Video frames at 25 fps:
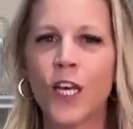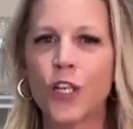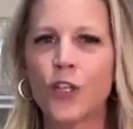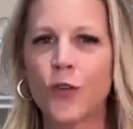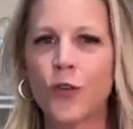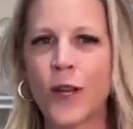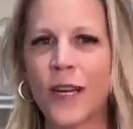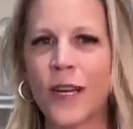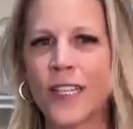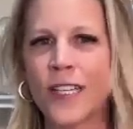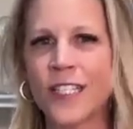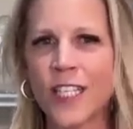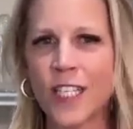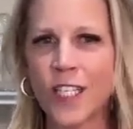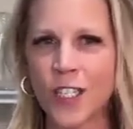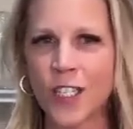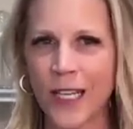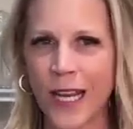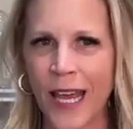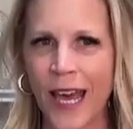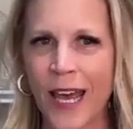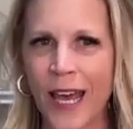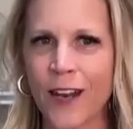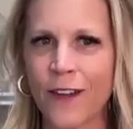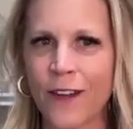
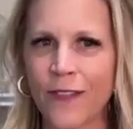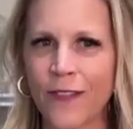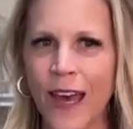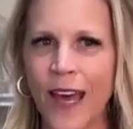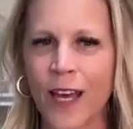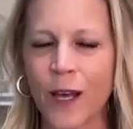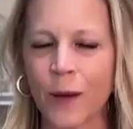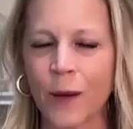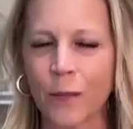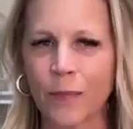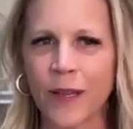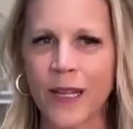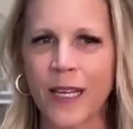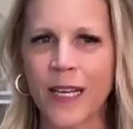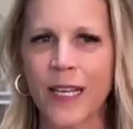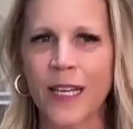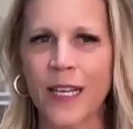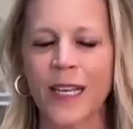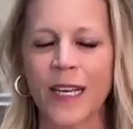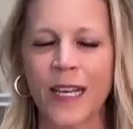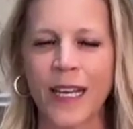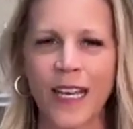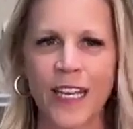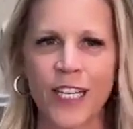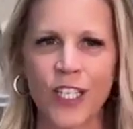transition out of that
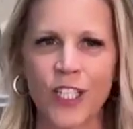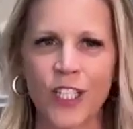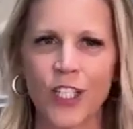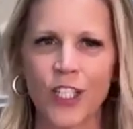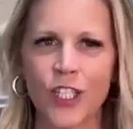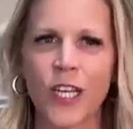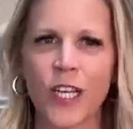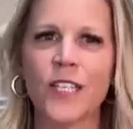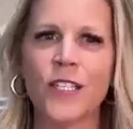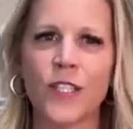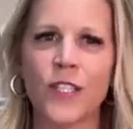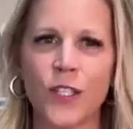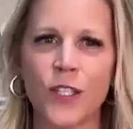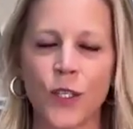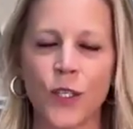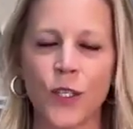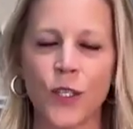completely and just